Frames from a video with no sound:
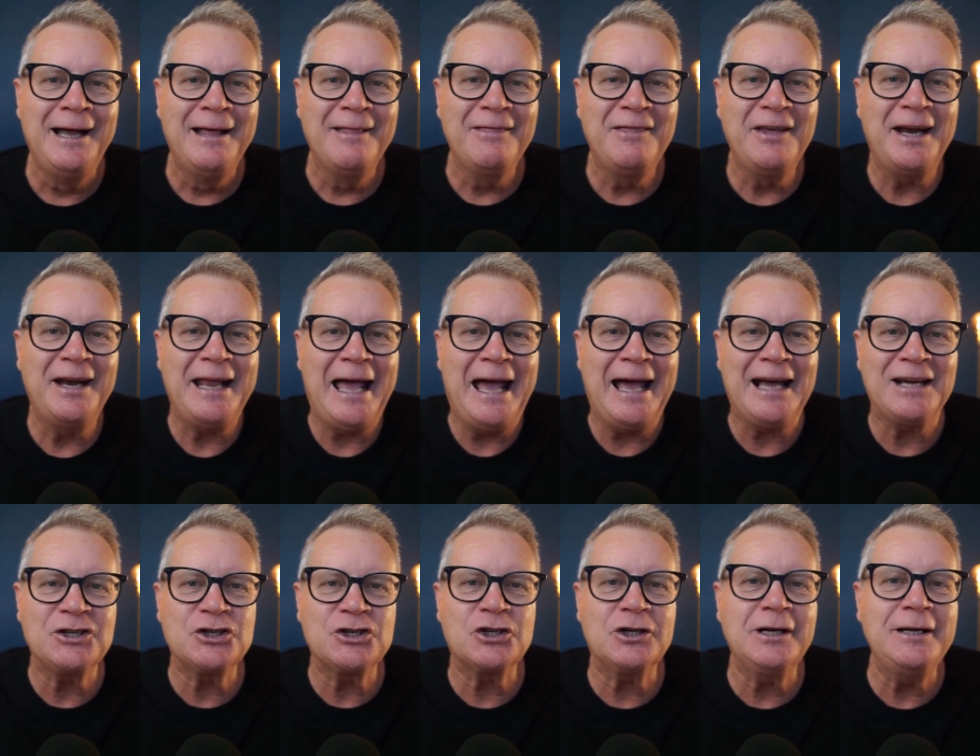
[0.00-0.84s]
that
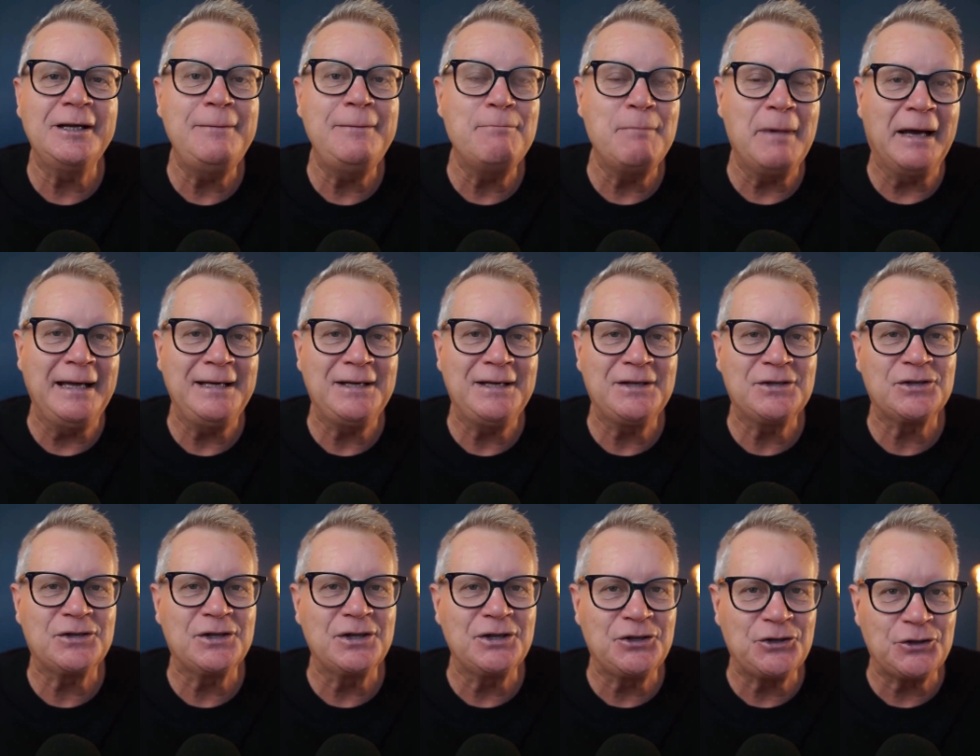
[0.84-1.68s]
actually makes
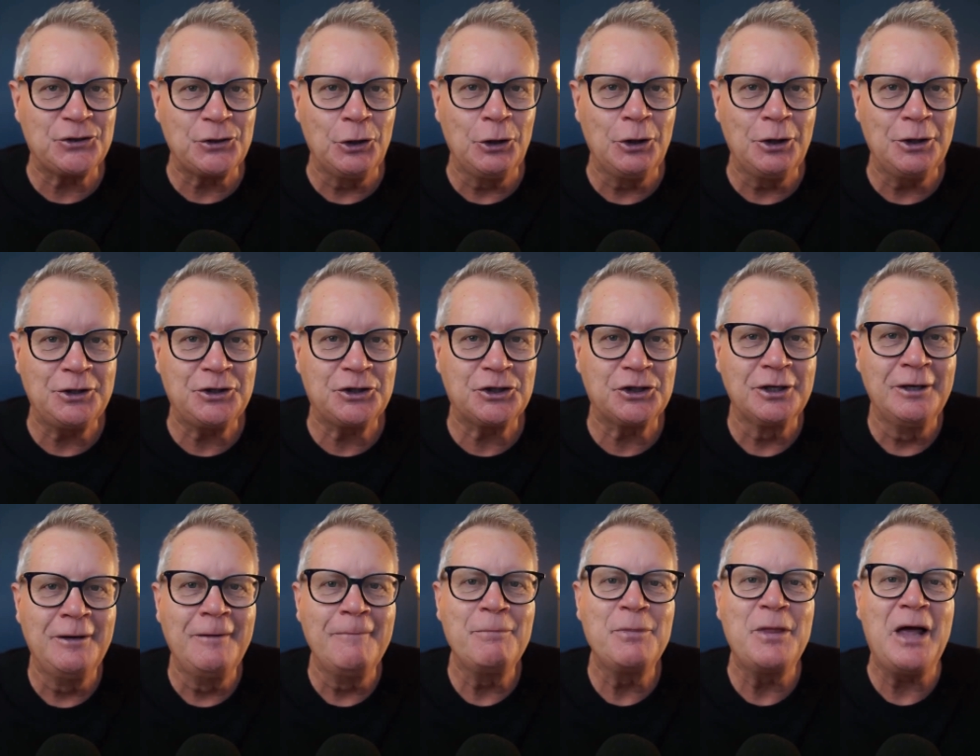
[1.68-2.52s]
the search,
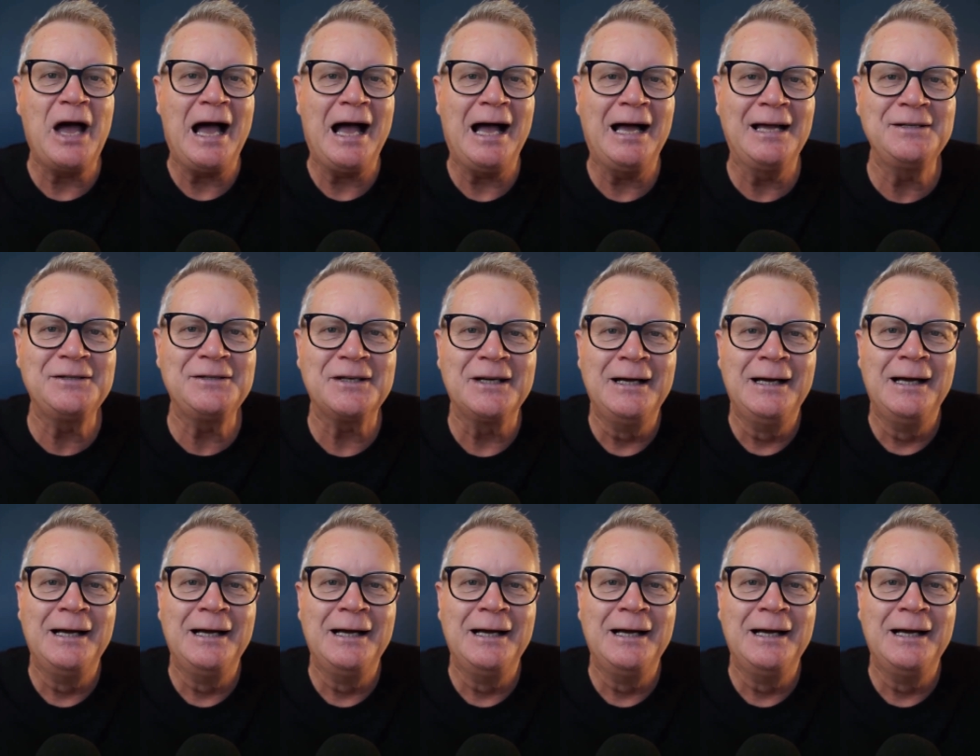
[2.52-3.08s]
the hunt,